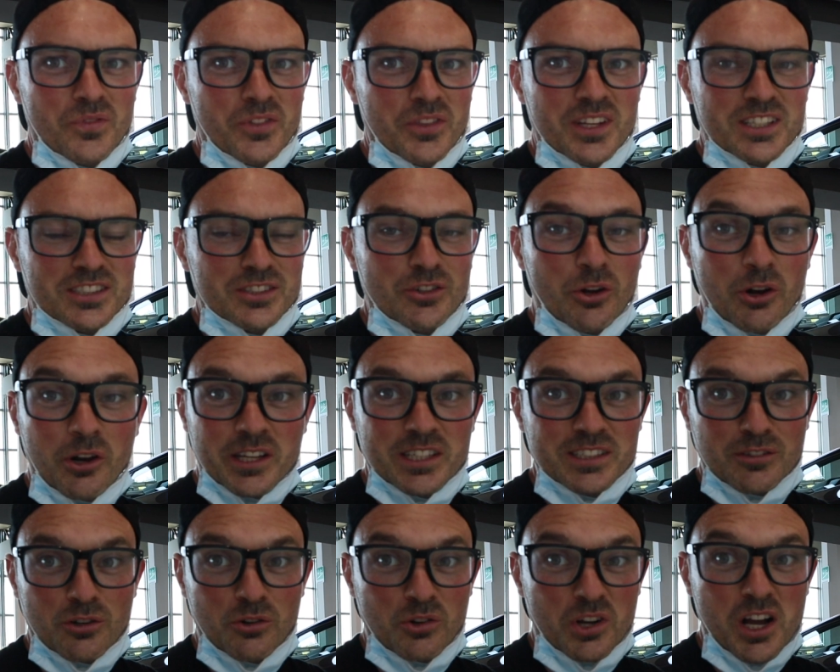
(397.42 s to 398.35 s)
It's not like
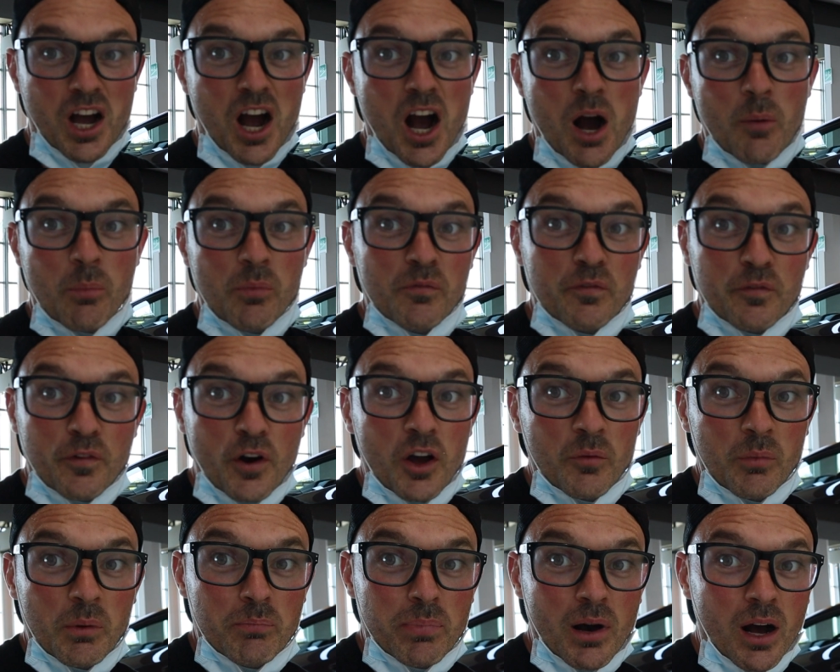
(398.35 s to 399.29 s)
it's got carbon
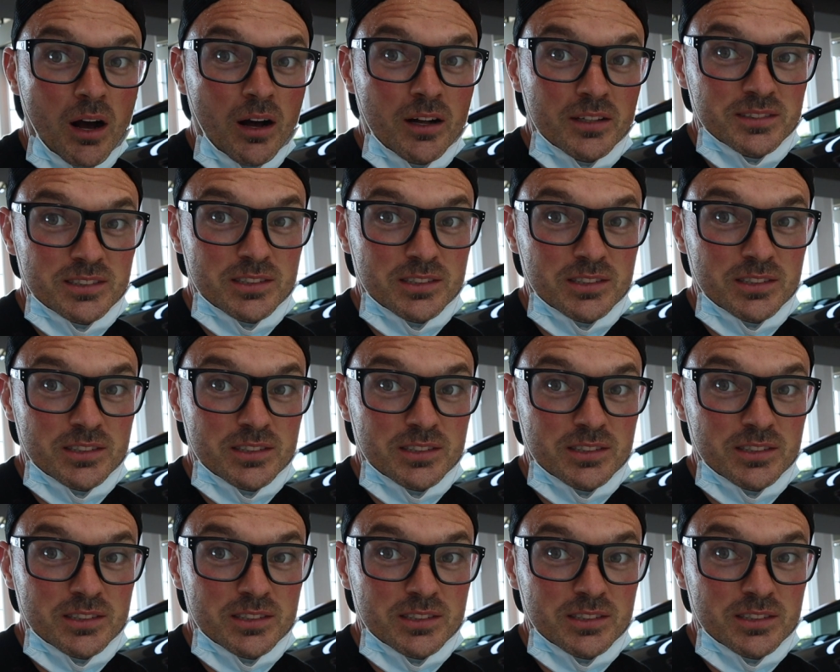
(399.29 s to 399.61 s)
fibre parts